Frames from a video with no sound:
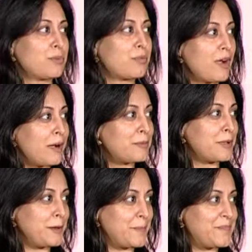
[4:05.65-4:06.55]

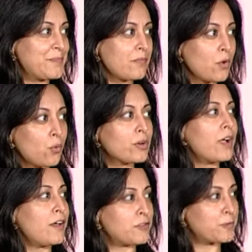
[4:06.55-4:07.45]
problem or
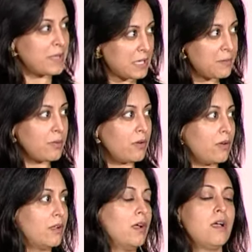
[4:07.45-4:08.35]
to other people,